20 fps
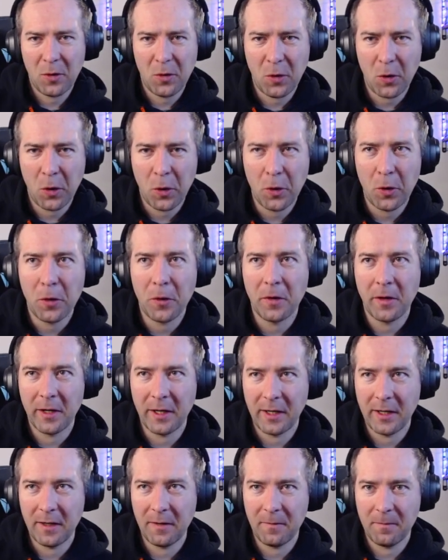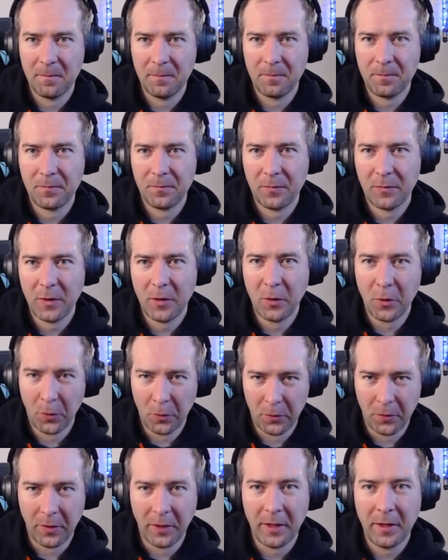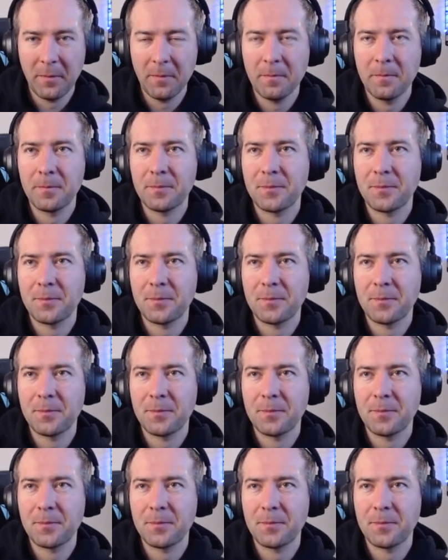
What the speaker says: kerning. Kerning?